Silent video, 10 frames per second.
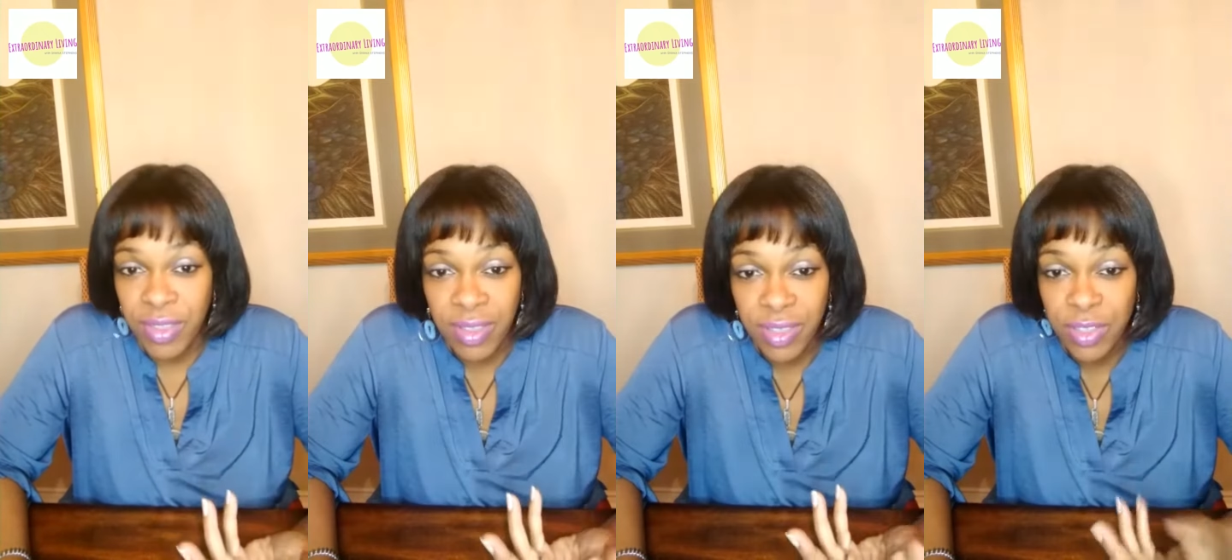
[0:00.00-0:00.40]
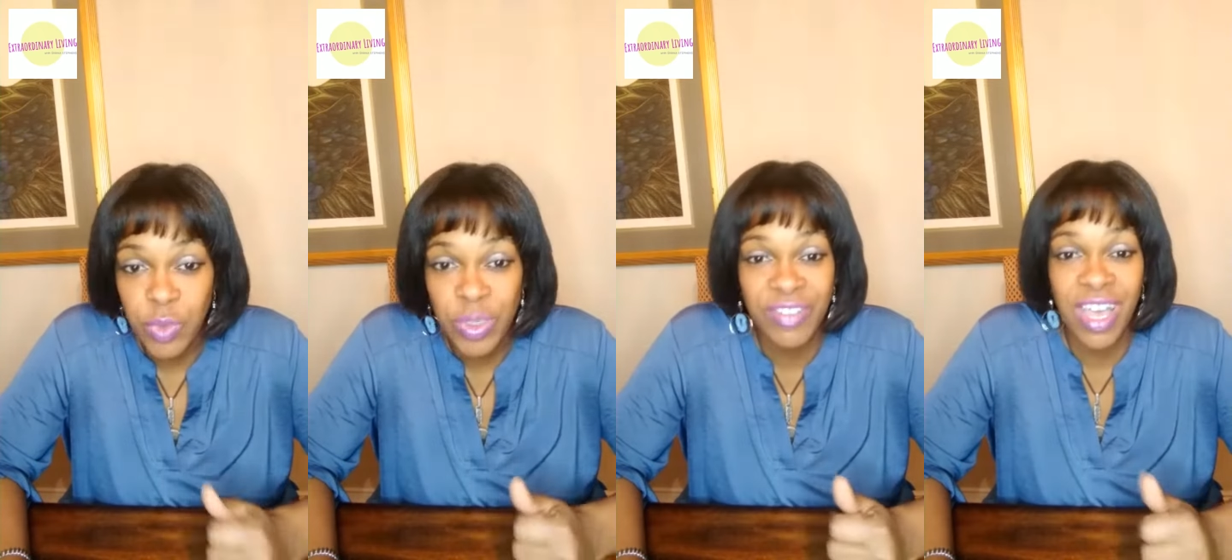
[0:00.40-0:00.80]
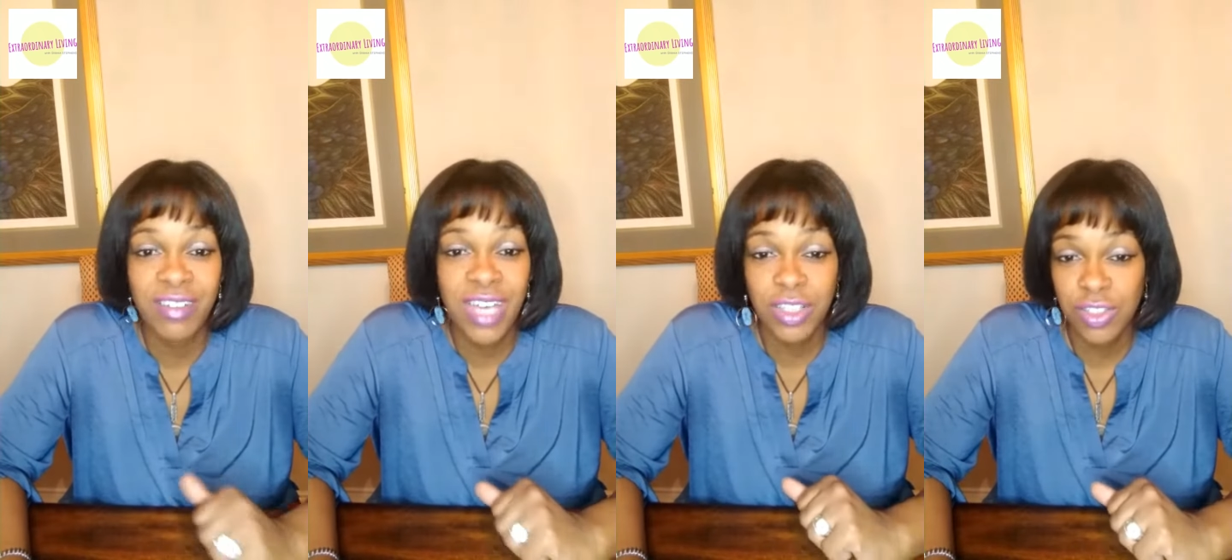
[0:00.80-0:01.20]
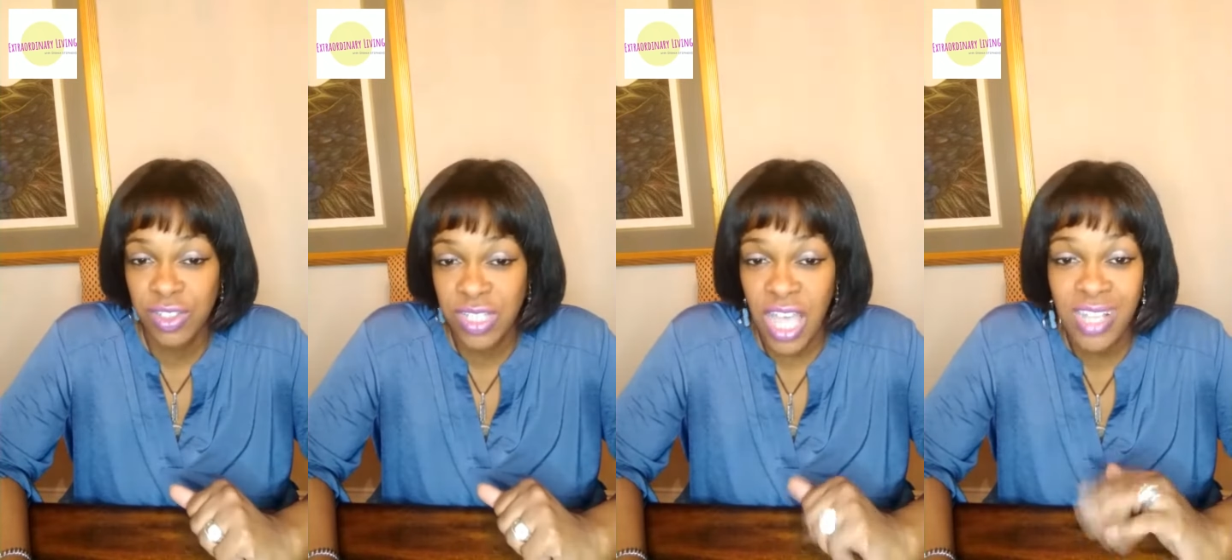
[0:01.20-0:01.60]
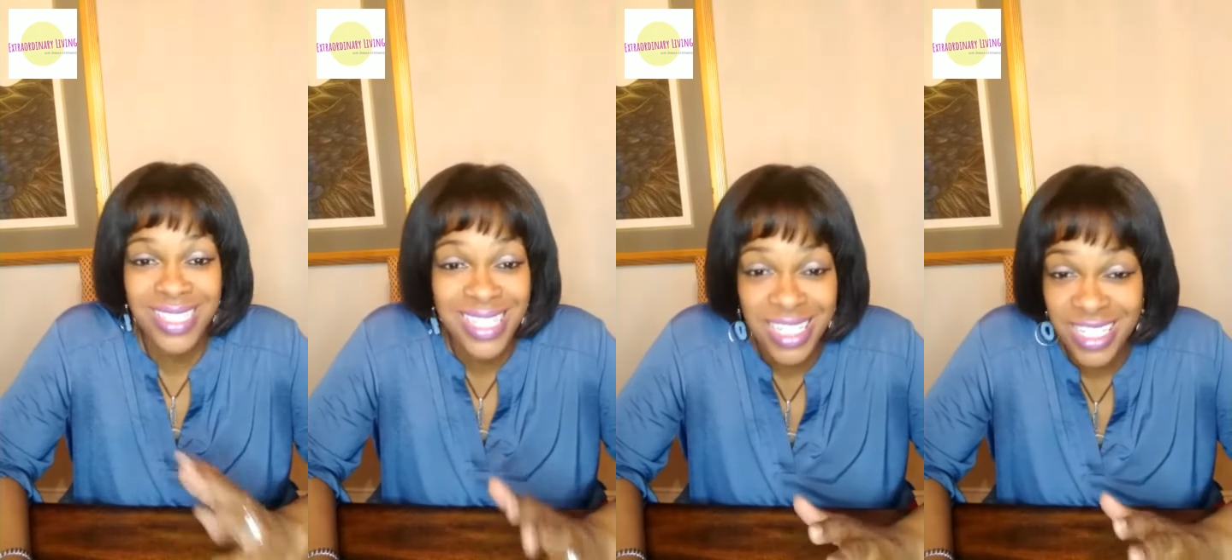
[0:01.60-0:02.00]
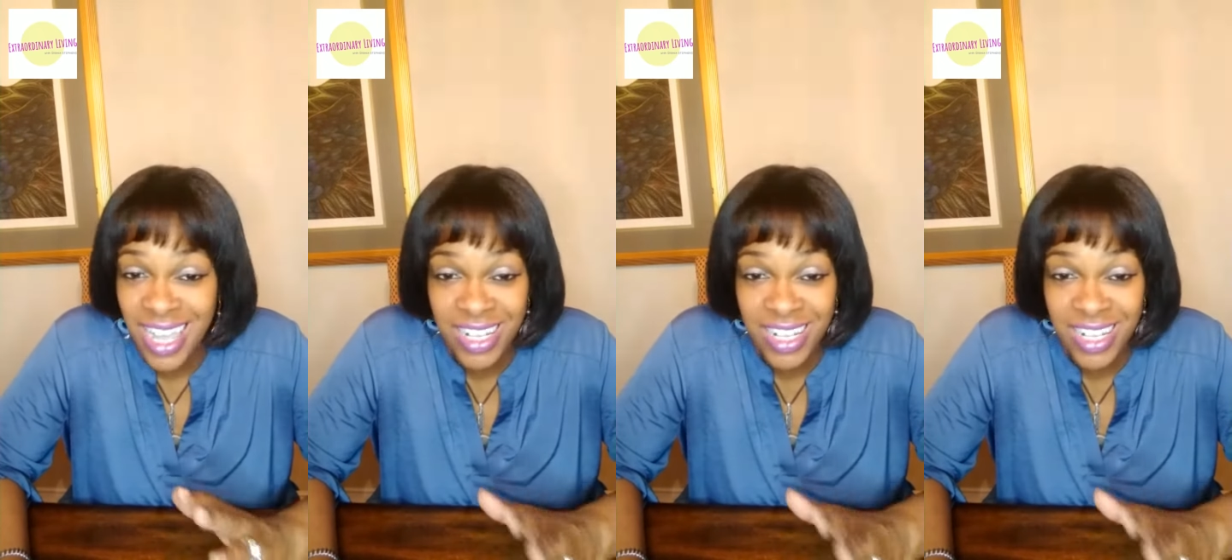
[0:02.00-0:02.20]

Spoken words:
$25 a stock, not